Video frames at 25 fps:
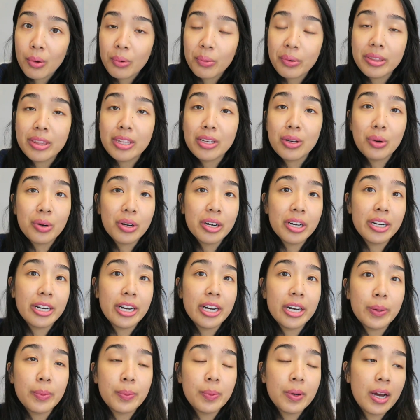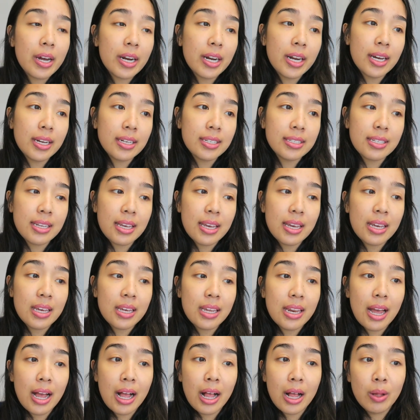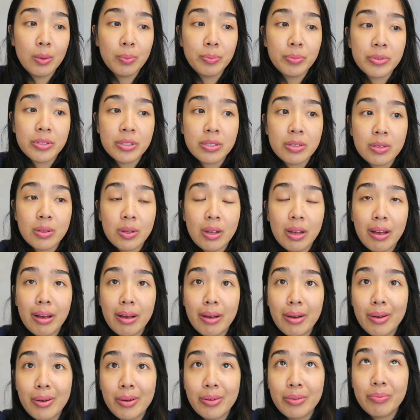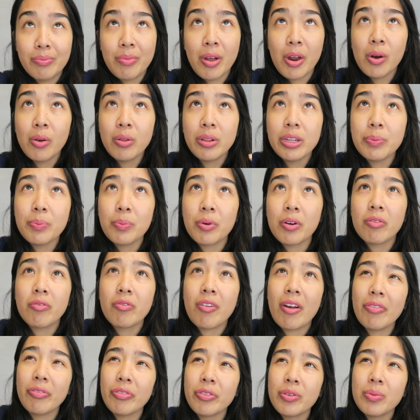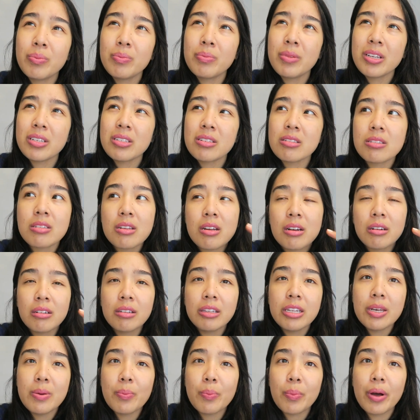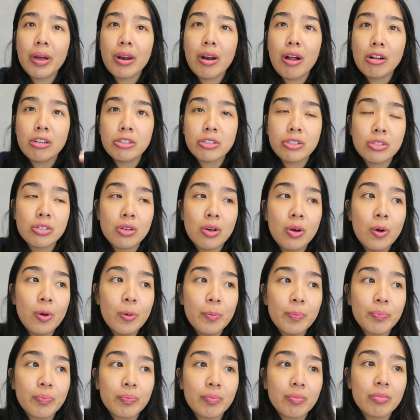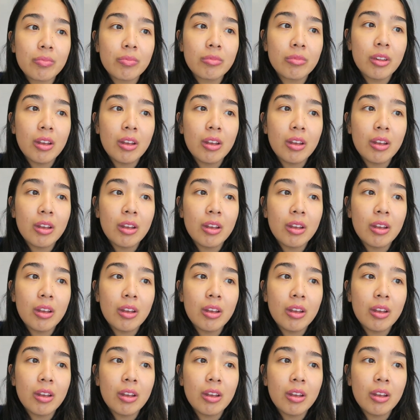with the Ordinary products, it helps not only prevent them necessarily, but also